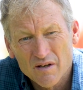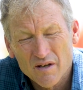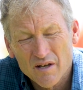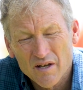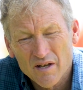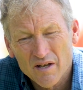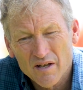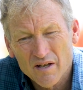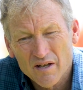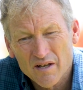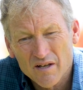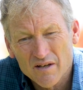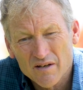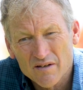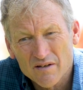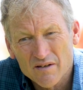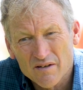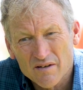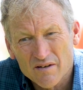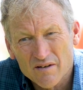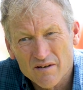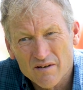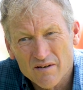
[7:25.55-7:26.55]

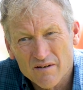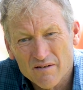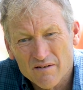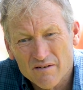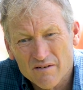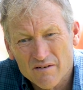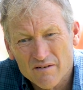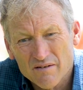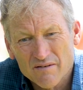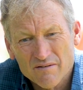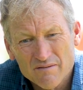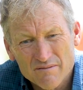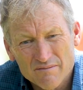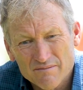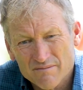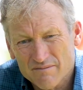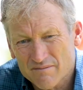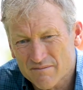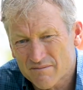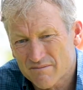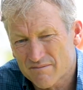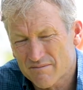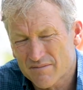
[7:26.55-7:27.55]
and
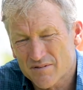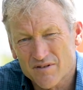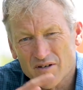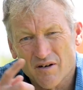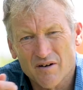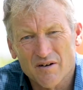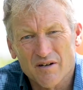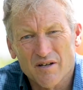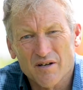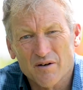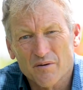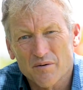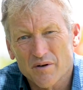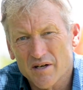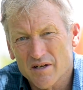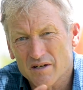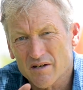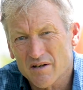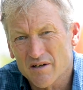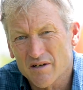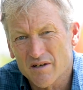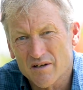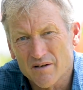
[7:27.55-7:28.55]
start
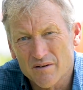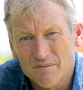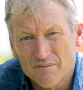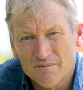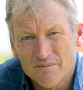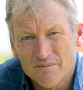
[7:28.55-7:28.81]
iterating on it.